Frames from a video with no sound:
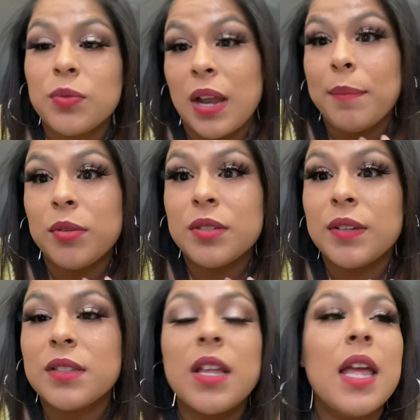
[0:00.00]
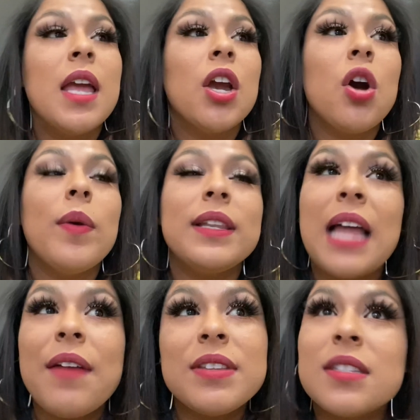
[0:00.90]
when I'm posting videos, going
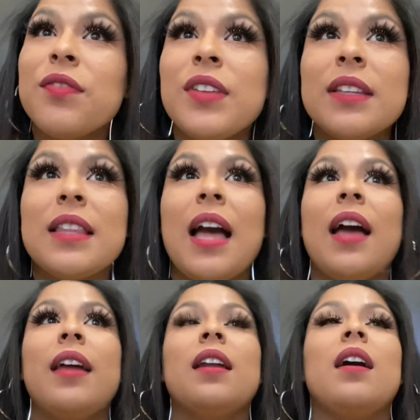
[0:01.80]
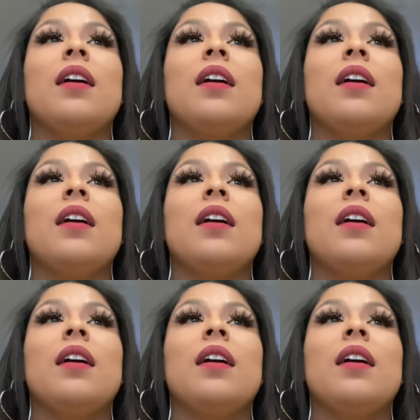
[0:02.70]
live and stuff like that.